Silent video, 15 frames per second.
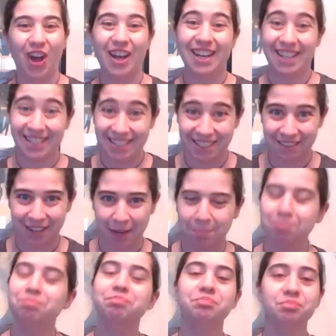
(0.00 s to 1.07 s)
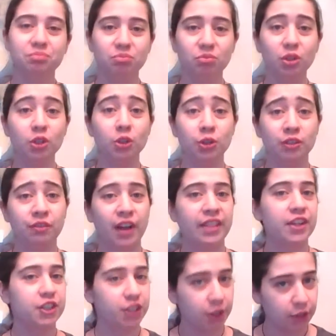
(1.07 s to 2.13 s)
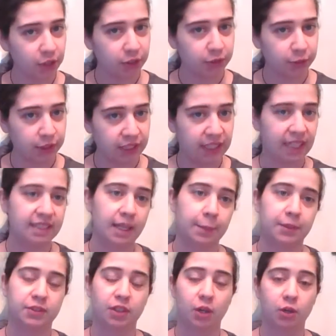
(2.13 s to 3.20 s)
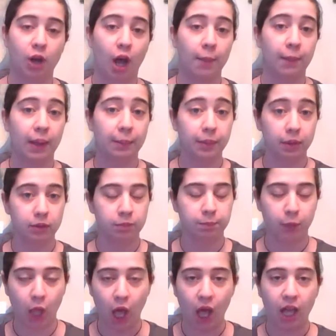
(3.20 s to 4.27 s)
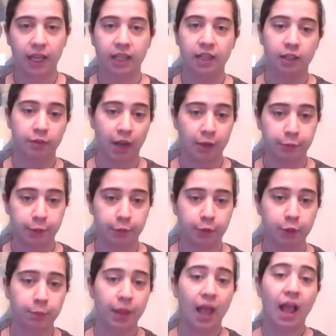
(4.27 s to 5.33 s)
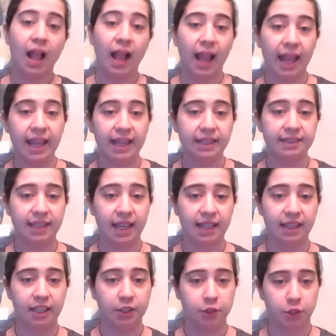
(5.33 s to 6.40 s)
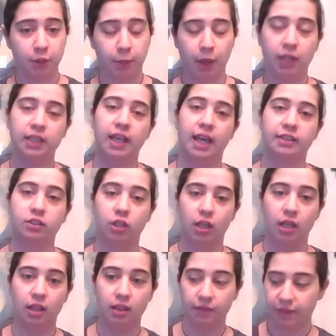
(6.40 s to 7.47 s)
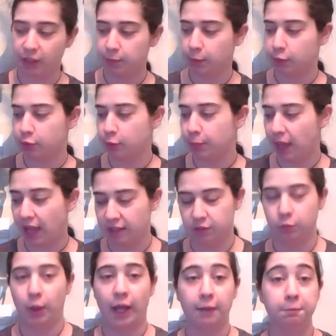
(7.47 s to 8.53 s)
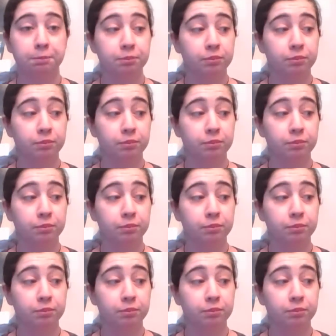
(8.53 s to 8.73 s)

Instagram. You can find the show notes for today's episode on my blog and in the Ravelry group, and a link to the podcast in the Facebook group as well.